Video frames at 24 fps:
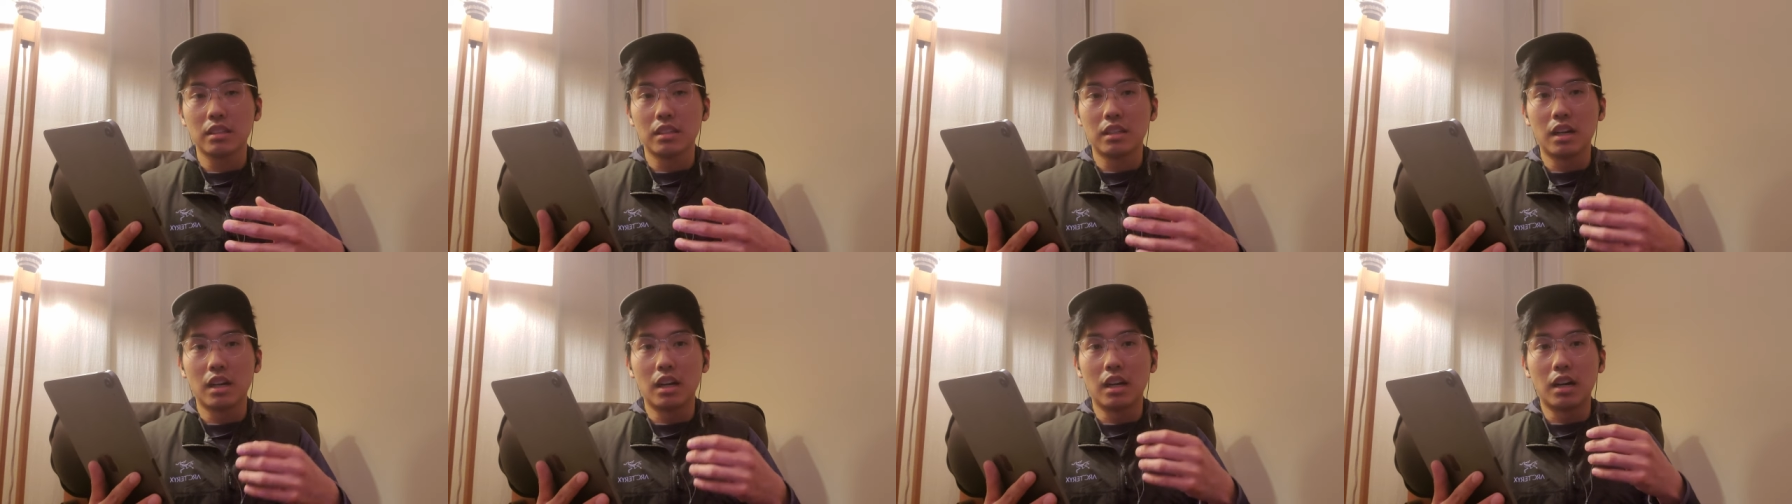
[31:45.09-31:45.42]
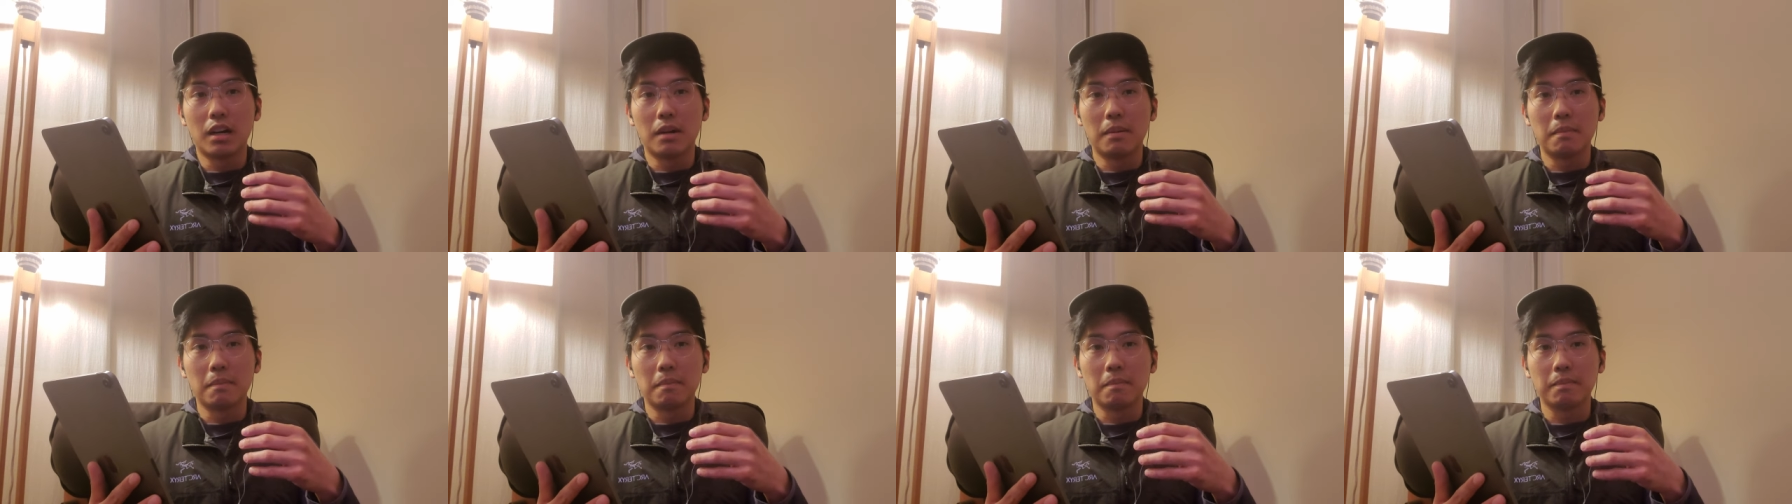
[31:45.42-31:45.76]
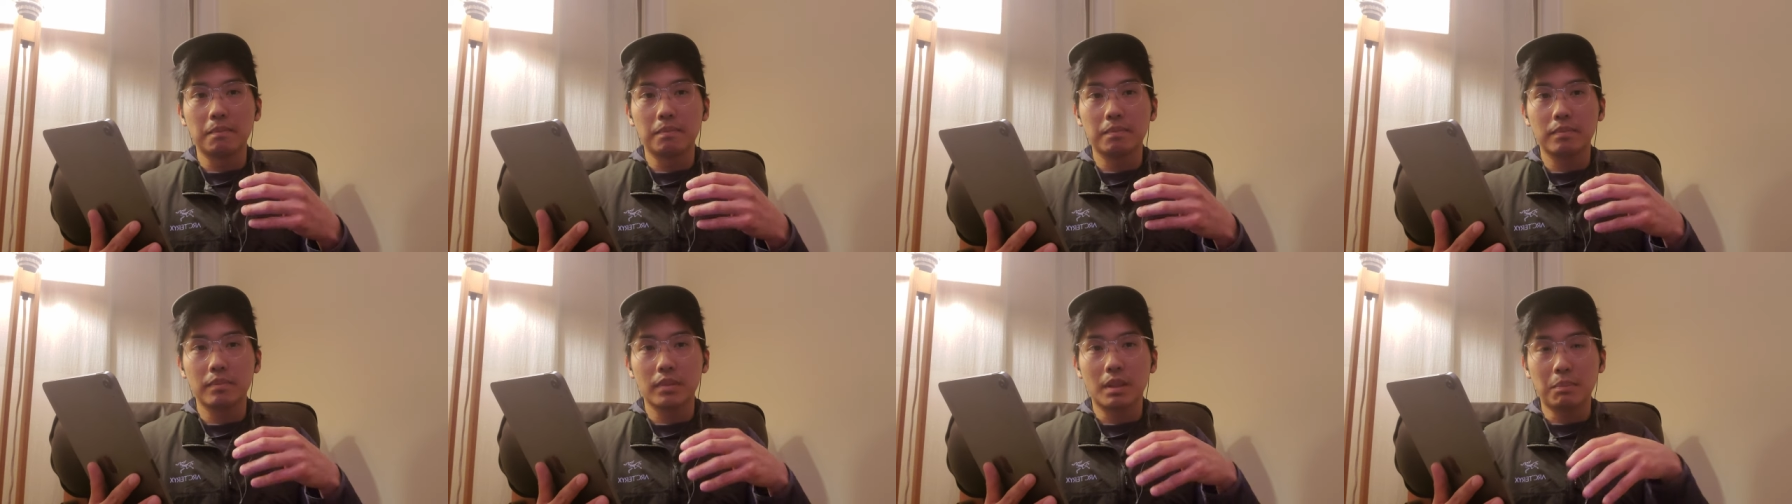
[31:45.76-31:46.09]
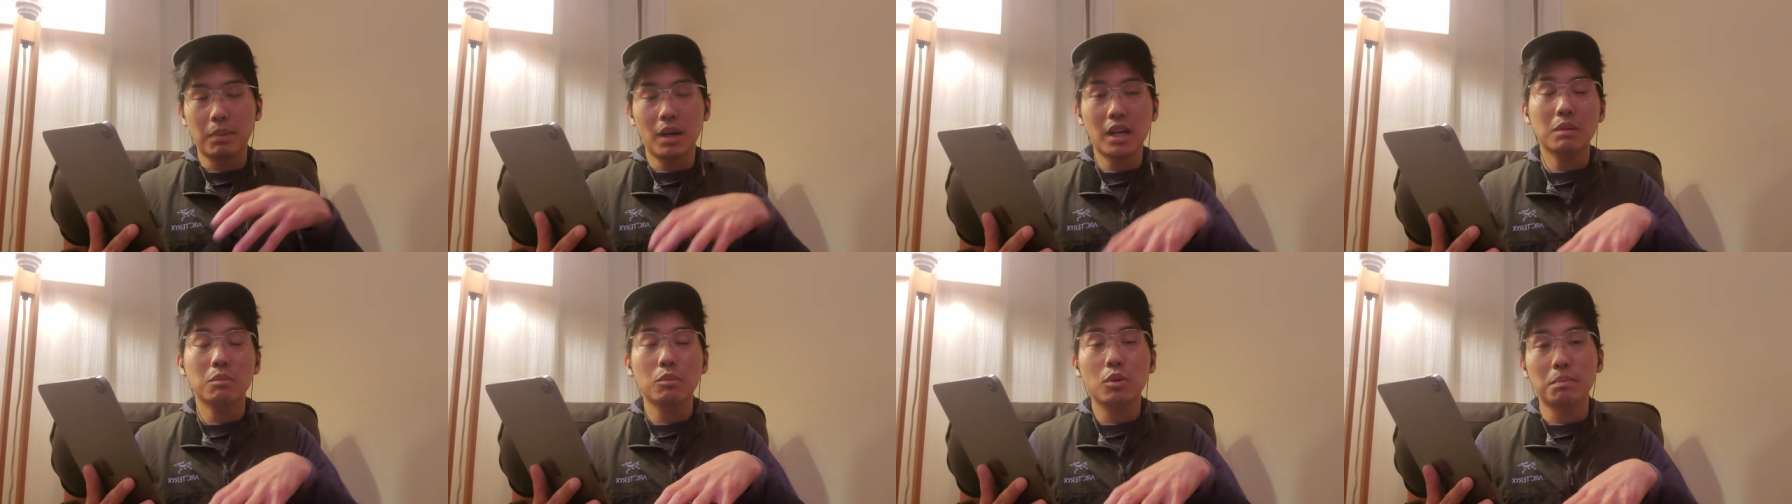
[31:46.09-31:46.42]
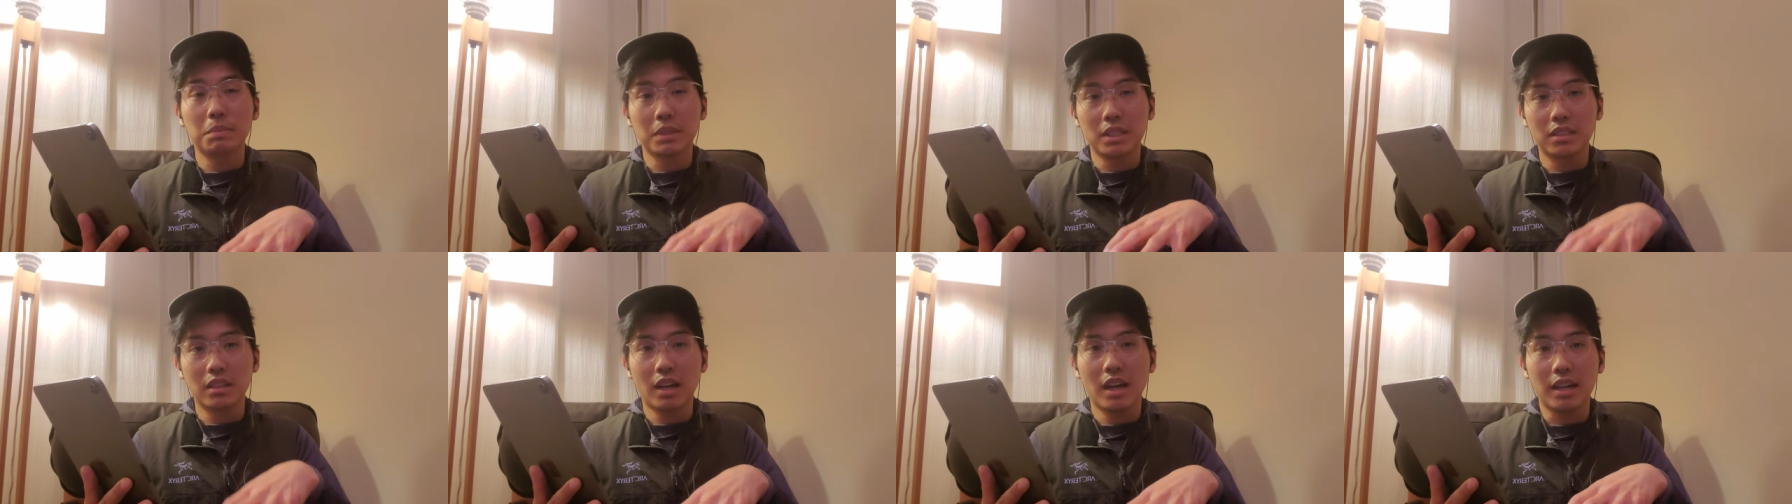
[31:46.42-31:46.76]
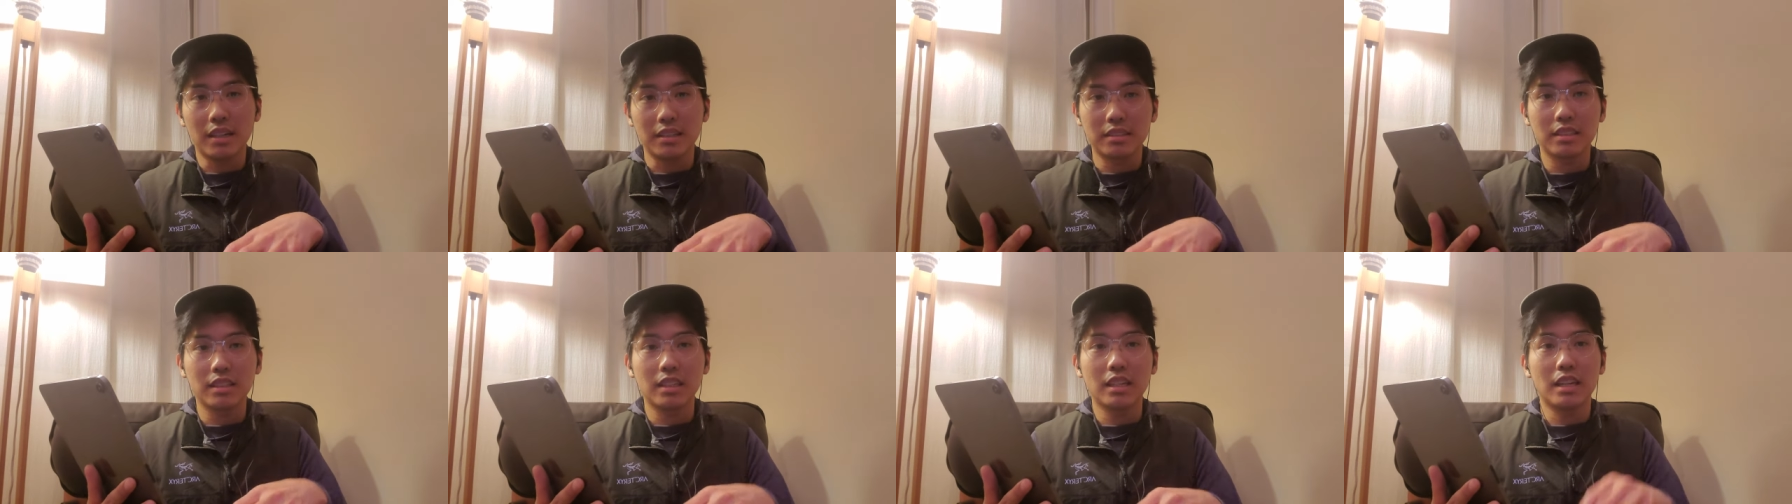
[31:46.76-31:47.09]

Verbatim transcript: Um, the bottom will be tight